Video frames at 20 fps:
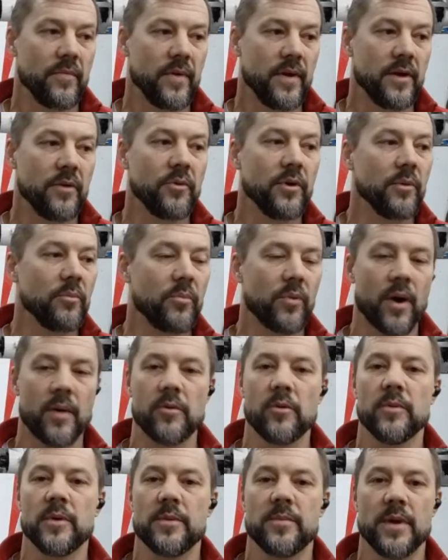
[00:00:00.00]
It will
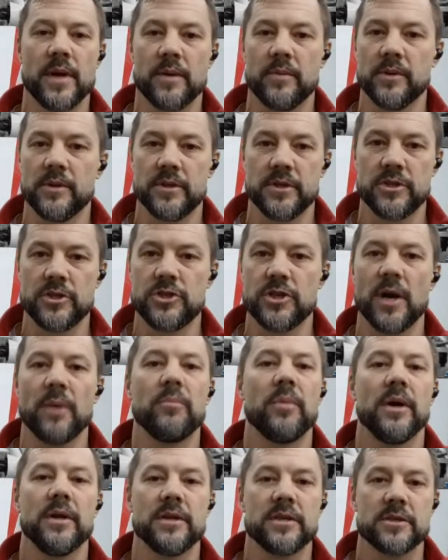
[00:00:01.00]
probably be able to
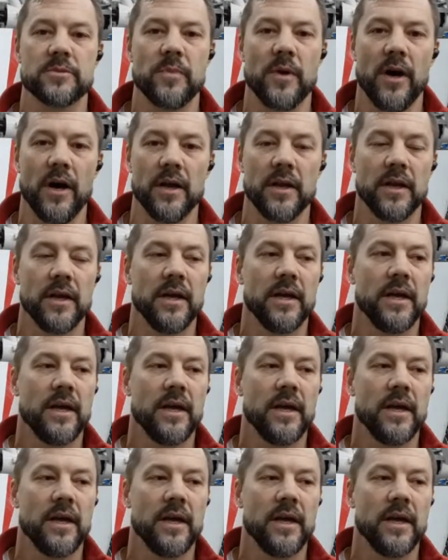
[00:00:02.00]
jump on the spot.